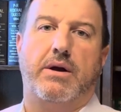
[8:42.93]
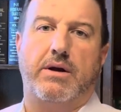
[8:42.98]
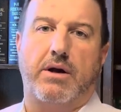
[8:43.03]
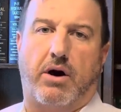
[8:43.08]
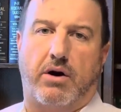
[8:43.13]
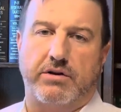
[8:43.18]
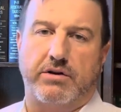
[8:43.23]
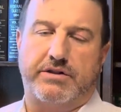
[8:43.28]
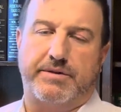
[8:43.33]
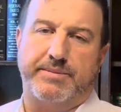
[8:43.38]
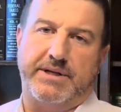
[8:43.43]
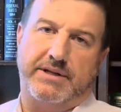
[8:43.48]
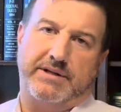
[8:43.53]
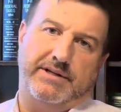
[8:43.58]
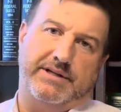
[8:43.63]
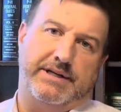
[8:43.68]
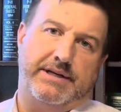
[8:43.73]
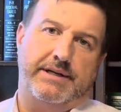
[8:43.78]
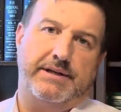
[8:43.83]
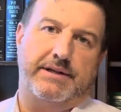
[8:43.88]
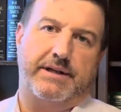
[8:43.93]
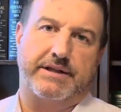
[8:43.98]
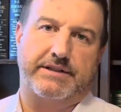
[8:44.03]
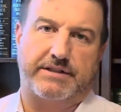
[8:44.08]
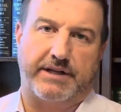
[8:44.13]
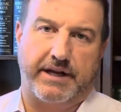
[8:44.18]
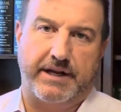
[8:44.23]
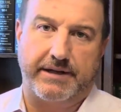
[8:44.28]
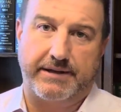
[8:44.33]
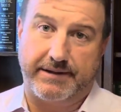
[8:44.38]
Ultimately, let's
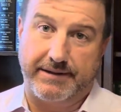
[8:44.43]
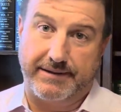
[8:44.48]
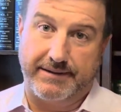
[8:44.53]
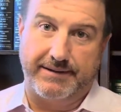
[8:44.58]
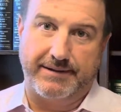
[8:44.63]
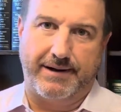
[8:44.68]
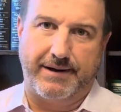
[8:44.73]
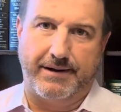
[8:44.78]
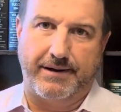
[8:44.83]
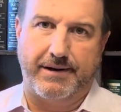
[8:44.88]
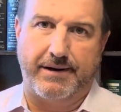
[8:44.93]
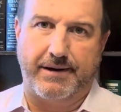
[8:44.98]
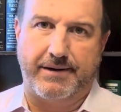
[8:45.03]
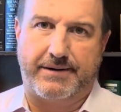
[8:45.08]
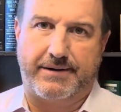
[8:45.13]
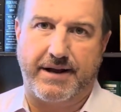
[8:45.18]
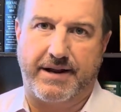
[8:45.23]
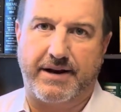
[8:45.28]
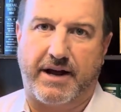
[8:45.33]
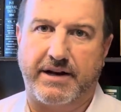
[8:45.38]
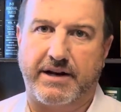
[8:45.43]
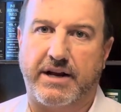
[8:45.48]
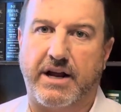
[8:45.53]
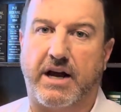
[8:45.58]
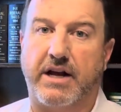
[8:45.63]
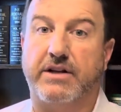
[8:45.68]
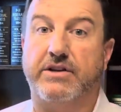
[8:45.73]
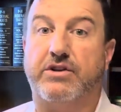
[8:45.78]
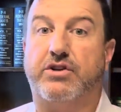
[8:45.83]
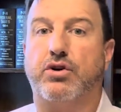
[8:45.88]
say
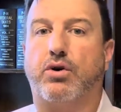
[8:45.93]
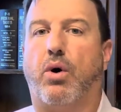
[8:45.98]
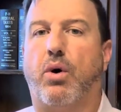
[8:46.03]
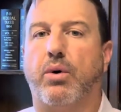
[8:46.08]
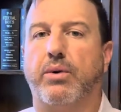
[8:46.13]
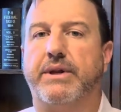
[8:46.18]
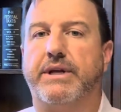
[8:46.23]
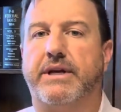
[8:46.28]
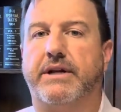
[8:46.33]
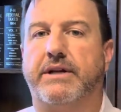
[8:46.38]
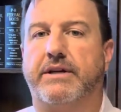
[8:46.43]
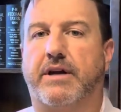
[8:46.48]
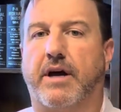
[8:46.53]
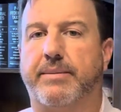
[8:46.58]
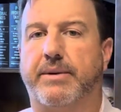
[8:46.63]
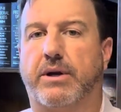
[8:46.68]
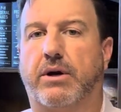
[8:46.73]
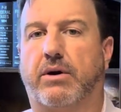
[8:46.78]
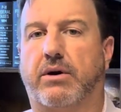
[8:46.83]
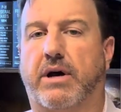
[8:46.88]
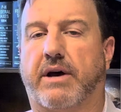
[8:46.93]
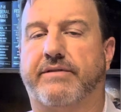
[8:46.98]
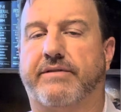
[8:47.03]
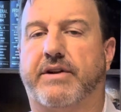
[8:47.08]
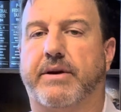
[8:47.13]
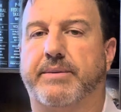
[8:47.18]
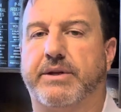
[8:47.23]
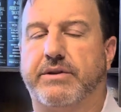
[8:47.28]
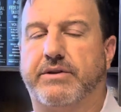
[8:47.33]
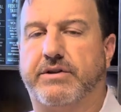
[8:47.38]
1099 is your only income, you don't have
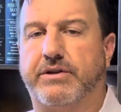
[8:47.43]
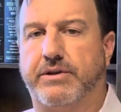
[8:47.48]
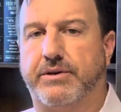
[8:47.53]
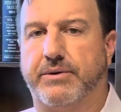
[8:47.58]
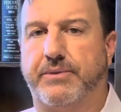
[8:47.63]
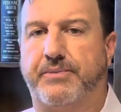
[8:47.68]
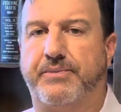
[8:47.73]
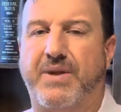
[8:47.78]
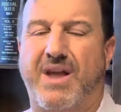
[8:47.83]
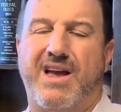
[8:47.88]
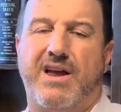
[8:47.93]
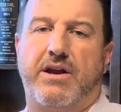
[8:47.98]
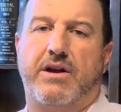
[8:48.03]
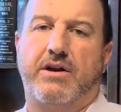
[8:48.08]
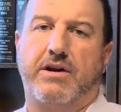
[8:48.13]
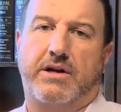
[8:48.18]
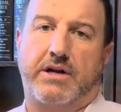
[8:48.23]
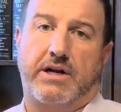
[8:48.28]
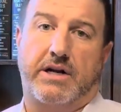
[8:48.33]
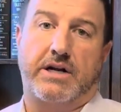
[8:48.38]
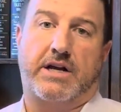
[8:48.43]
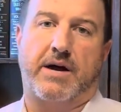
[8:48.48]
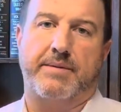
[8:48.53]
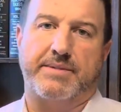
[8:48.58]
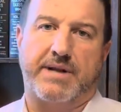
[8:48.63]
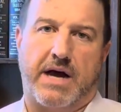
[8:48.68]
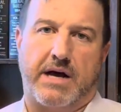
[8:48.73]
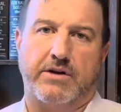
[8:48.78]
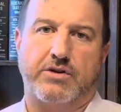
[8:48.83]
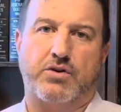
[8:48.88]
W-2, you're going to come
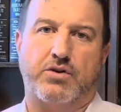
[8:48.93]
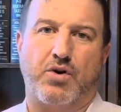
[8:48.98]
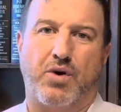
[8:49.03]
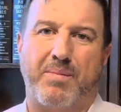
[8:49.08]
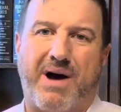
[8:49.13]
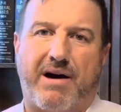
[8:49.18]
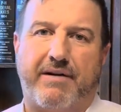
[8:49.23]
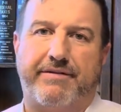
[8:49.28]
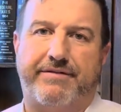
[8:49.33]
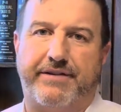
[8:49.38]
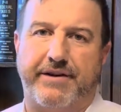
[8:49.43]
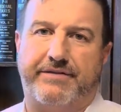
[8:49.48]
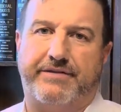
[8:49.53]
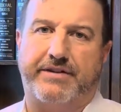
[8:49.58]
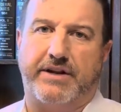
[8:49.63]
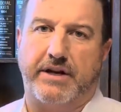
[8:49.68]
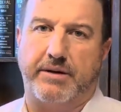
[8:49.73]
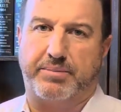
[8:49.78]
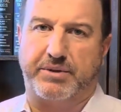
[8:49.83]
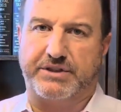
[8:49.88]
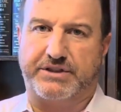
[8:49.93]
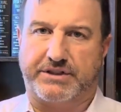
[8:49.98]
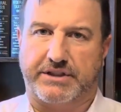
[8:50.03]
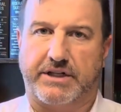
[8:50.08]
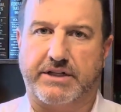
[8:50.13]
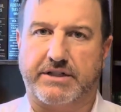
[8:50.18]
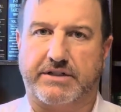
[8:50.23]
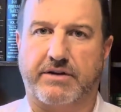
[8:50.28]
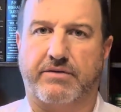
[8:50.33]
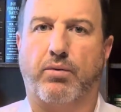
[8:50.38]
down to about
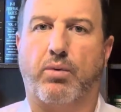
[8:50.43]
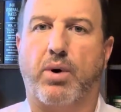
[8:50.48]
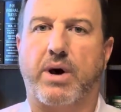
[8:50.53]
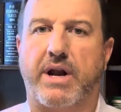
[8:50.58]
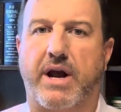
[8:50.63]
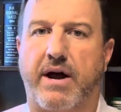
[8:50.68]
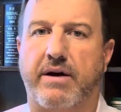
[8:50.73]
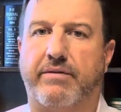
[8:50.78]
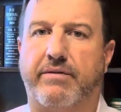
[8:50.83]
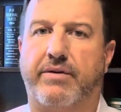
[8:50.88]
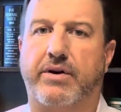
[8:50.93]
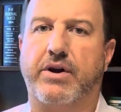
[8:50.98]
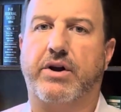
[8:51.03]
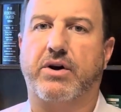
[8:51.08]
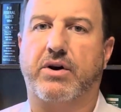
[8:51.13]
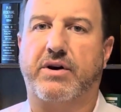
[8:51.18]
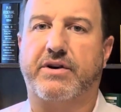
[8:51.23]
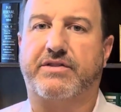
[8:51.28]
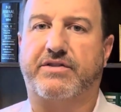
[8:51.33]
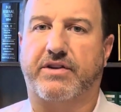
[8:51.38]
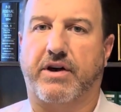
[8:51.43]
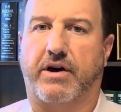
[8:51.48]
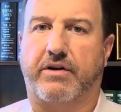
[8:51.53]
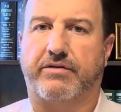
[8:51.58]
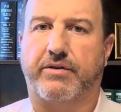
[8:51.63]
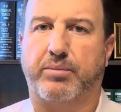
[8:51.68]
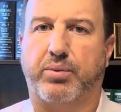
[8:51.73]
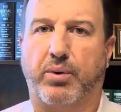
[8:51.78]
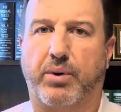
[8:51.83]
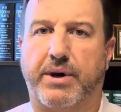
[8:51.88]
15% of whatever your
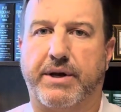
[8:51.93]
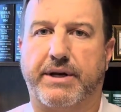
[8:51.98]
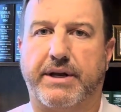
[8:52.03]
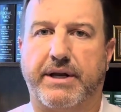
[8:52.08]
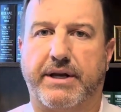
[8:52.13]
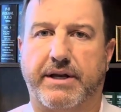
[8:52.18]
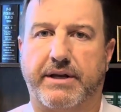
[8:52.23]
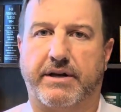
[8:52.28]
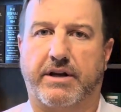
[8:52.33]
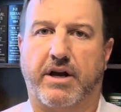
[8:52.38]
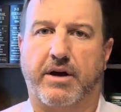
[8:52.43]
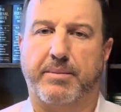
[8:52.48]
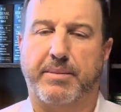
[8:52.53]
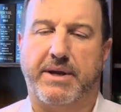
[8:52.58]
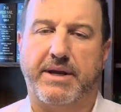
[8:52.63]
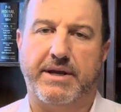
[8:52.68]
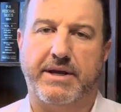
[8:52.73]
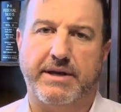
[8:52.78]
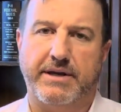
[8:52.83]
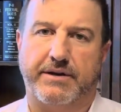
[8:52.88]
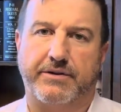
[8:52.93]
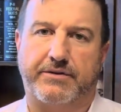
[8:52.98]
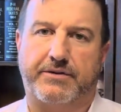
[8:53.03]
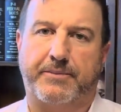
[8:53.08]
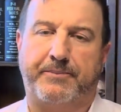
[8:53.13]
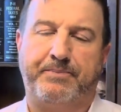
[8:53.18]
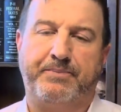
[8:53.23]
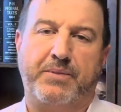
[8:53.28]
self-employed income is.